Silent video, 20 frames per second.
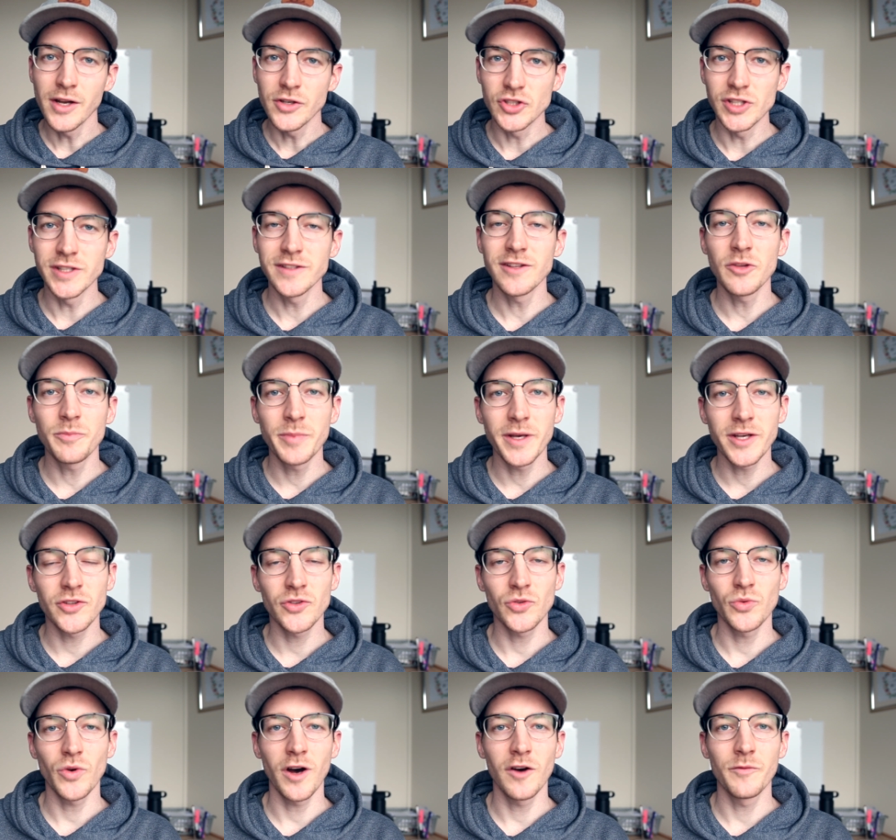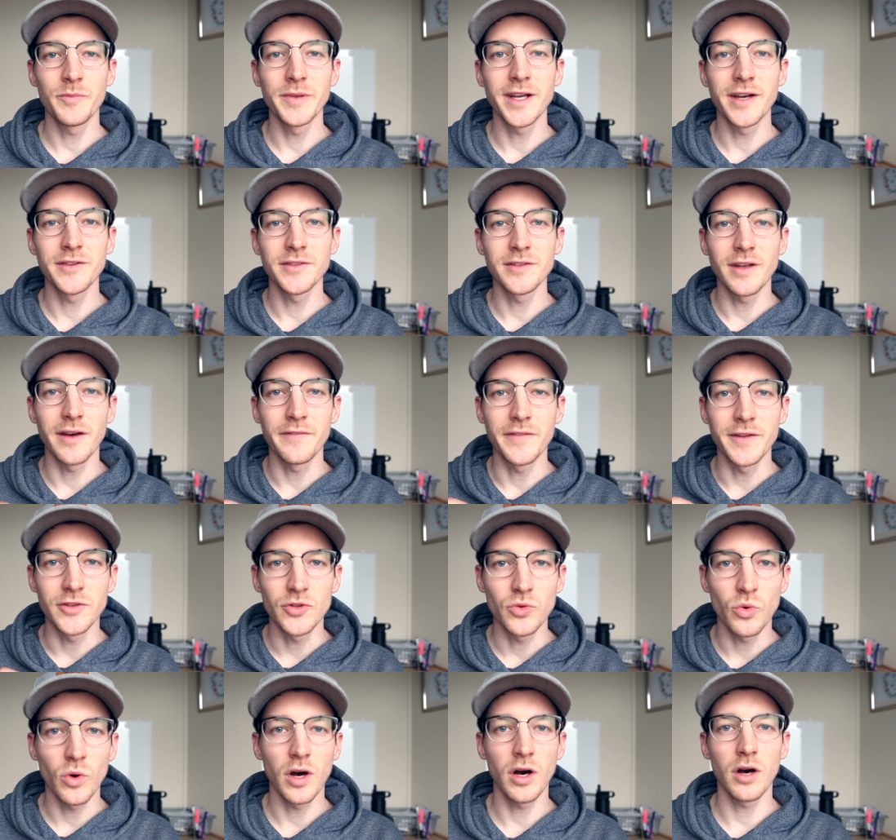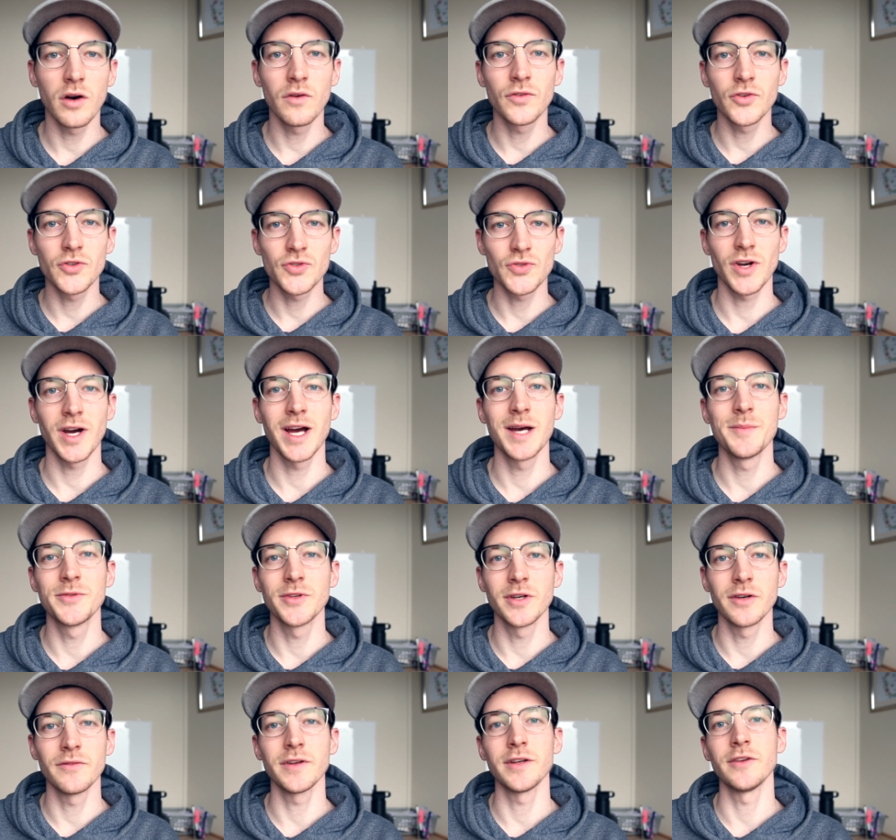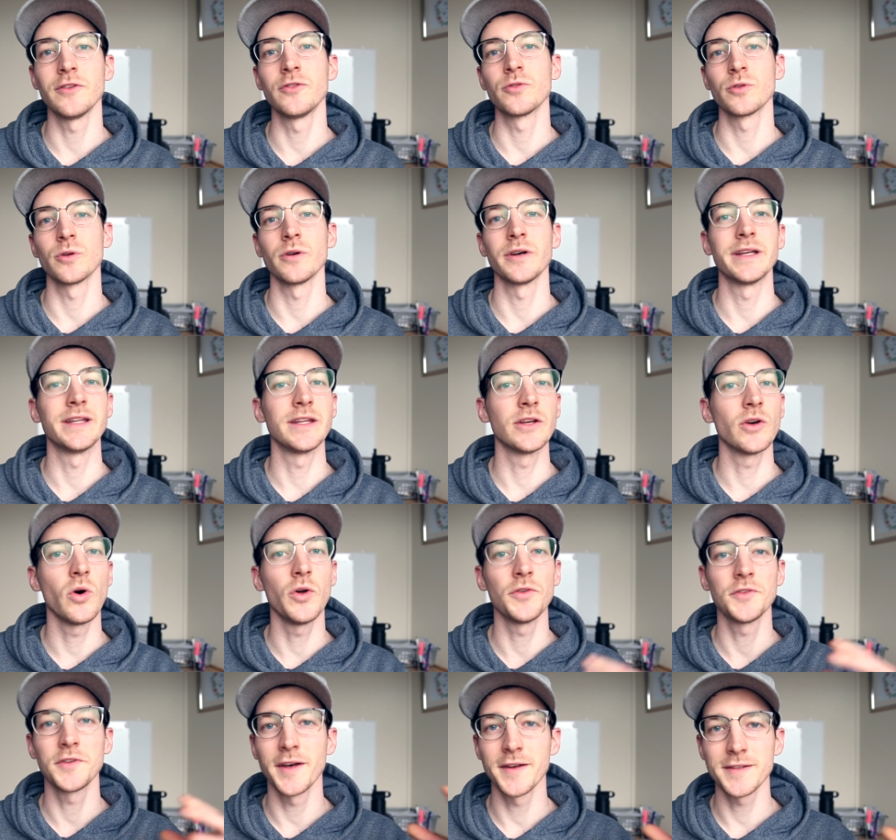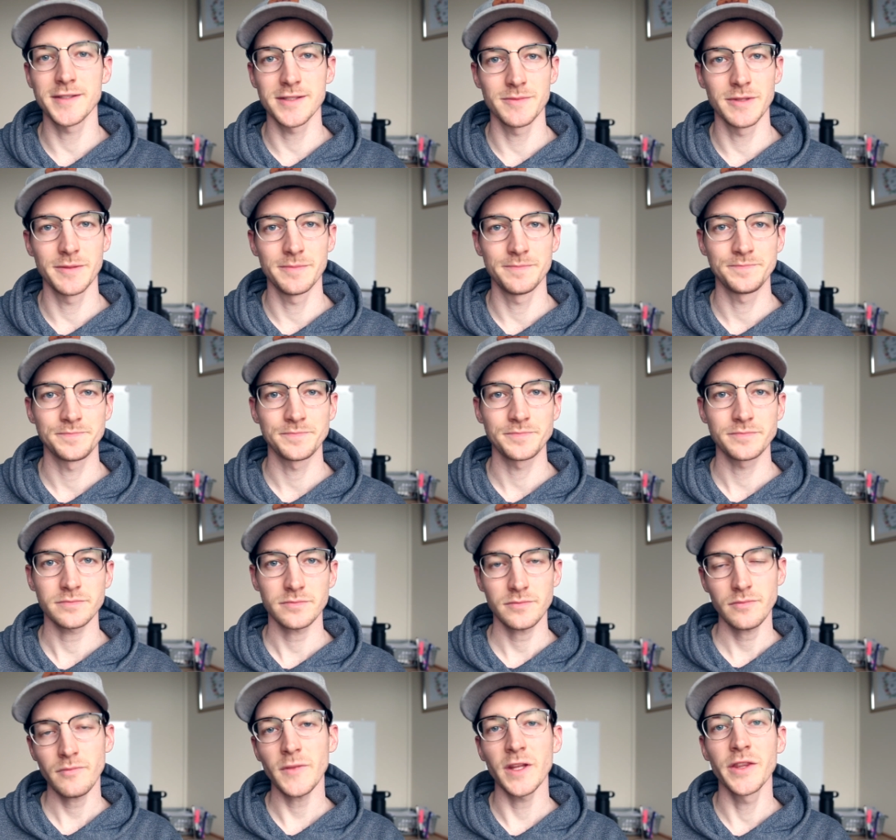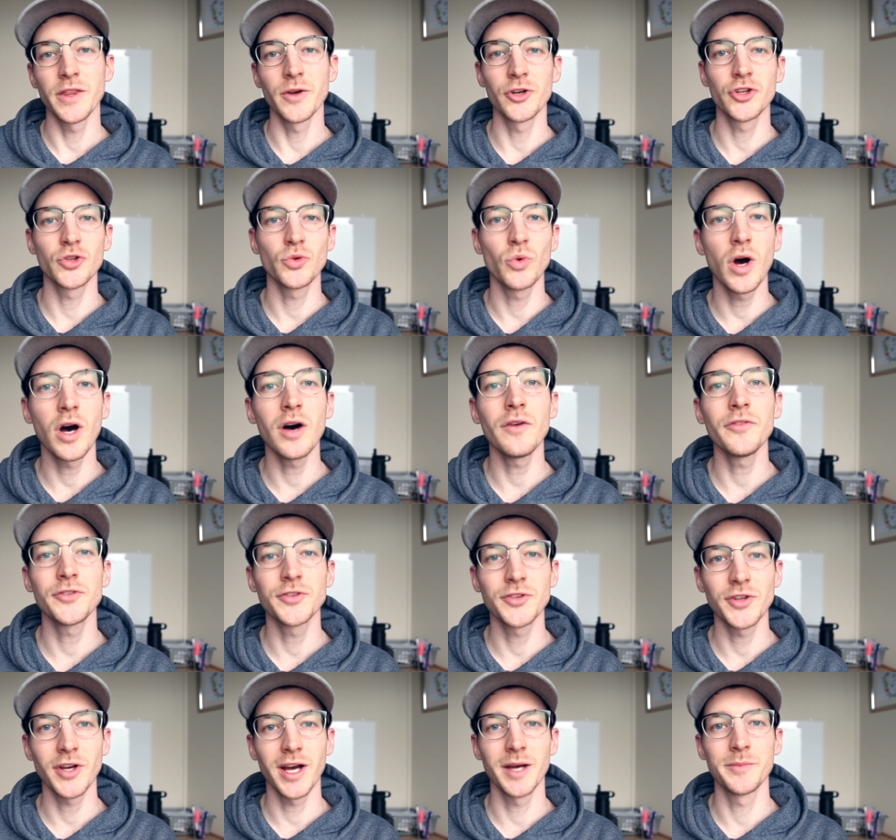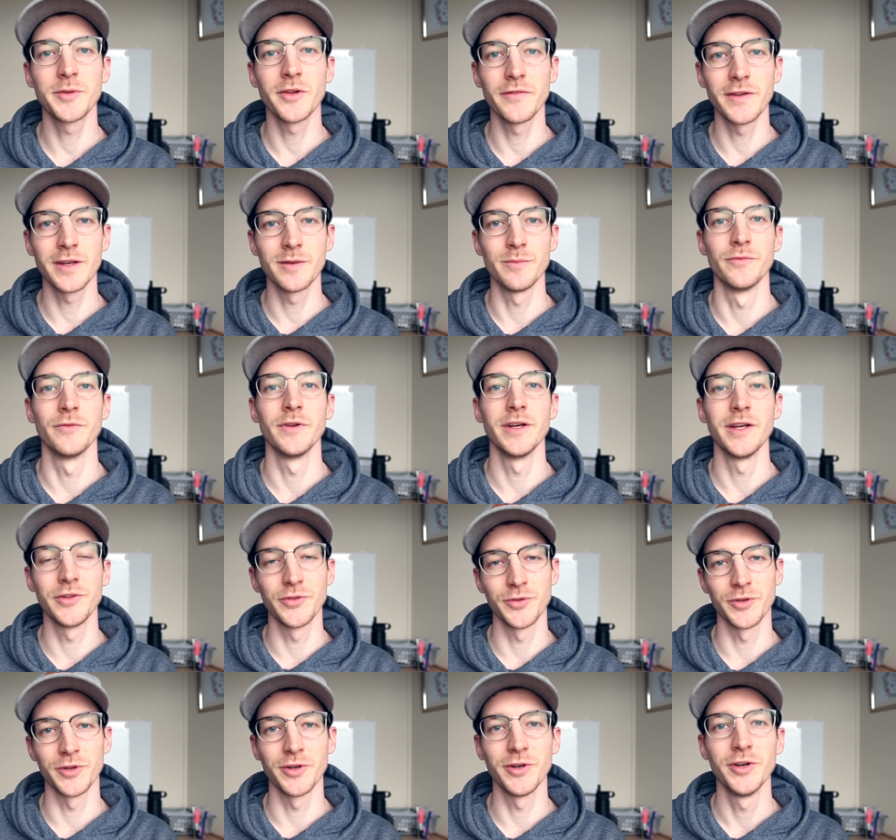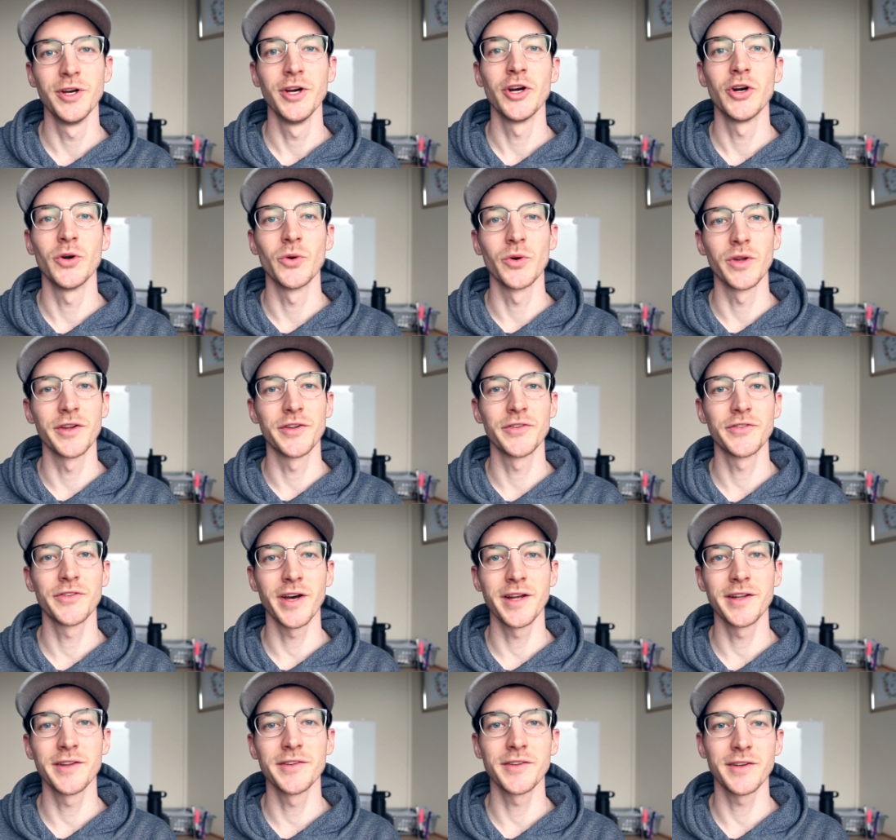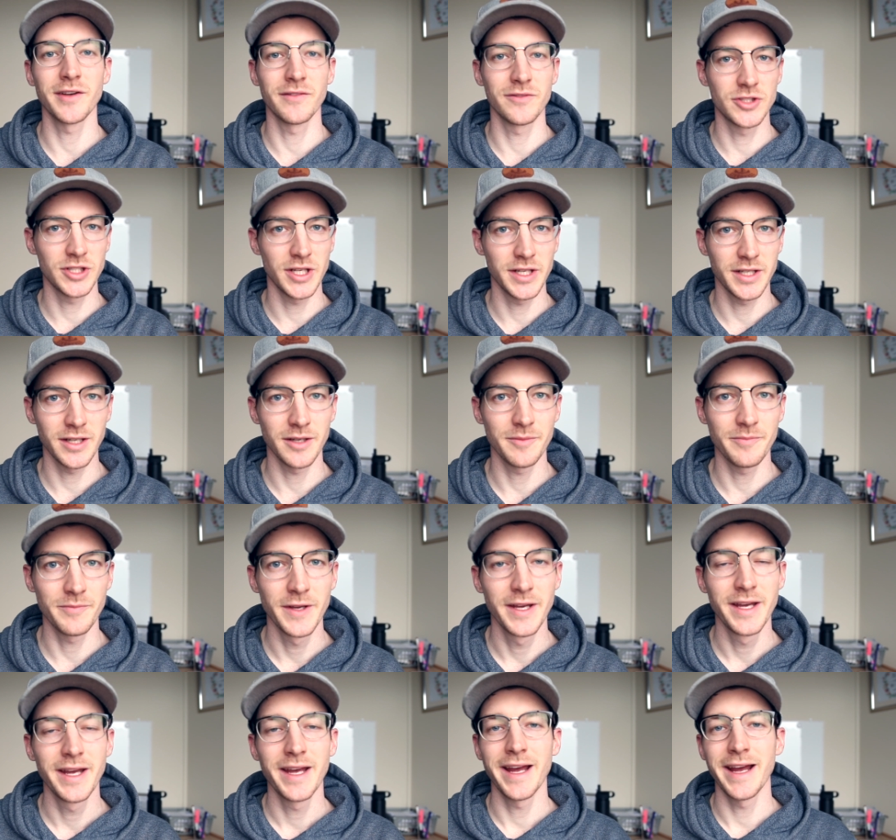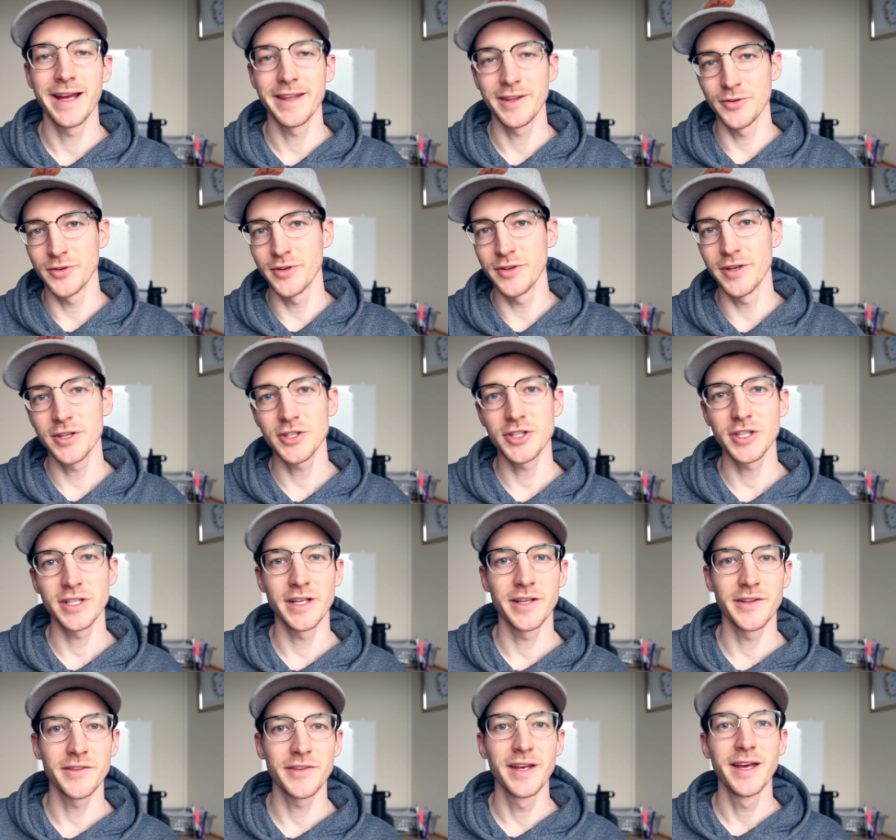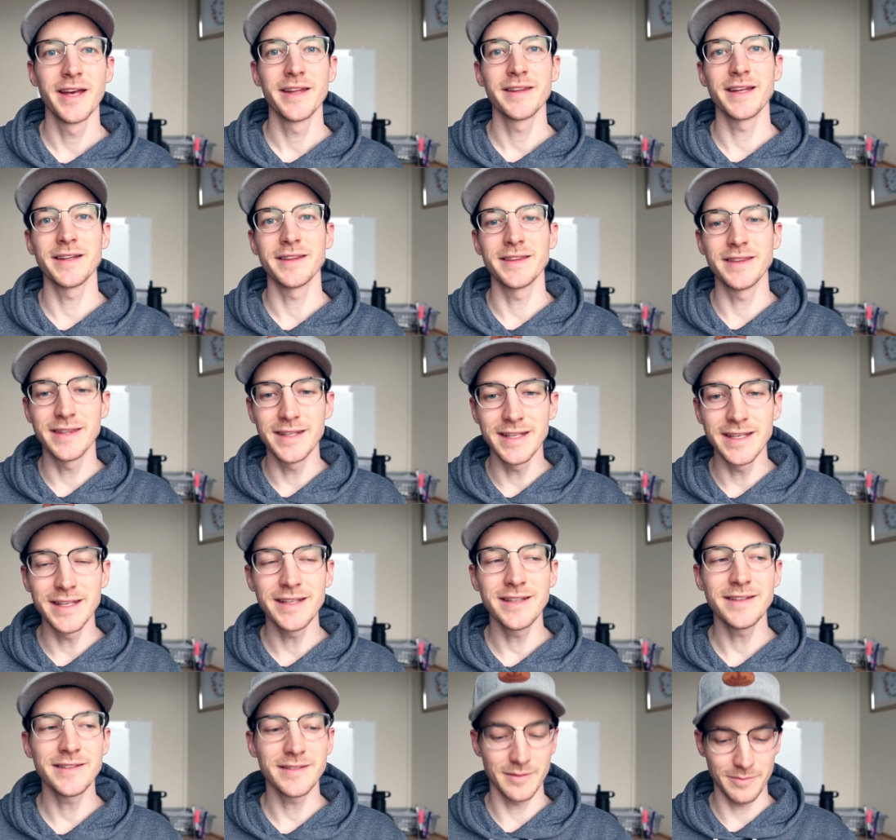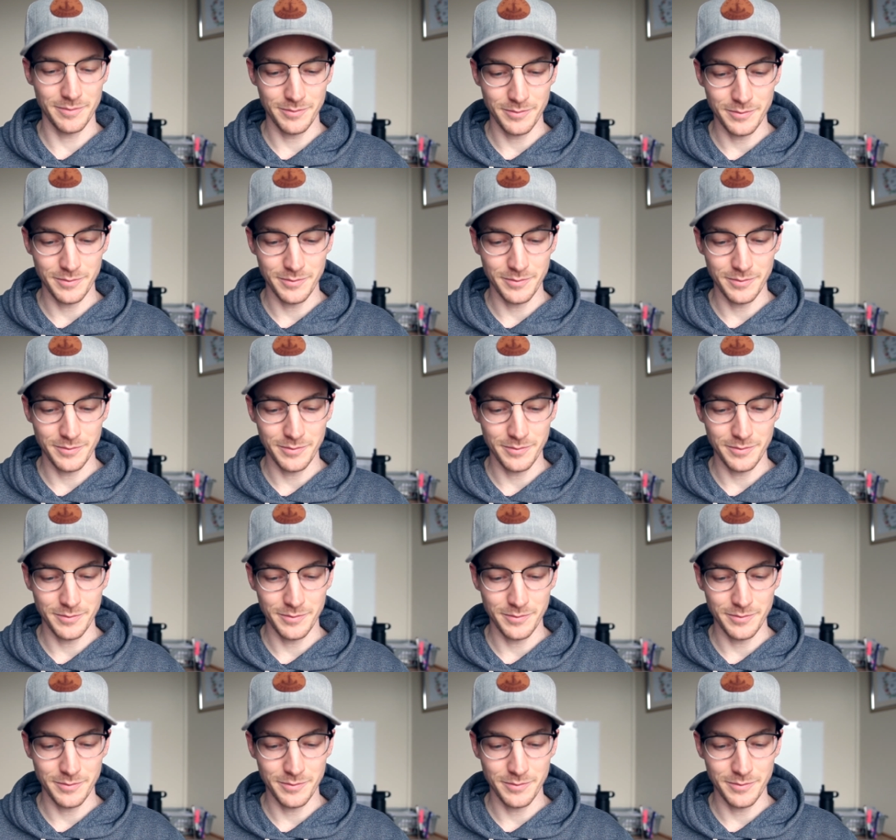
Jesus picks 12 because of the 12 tribes of Israel in the Old Testament. There are 12 tribes of Israel who are the sons of Jacob, and their tradition is that these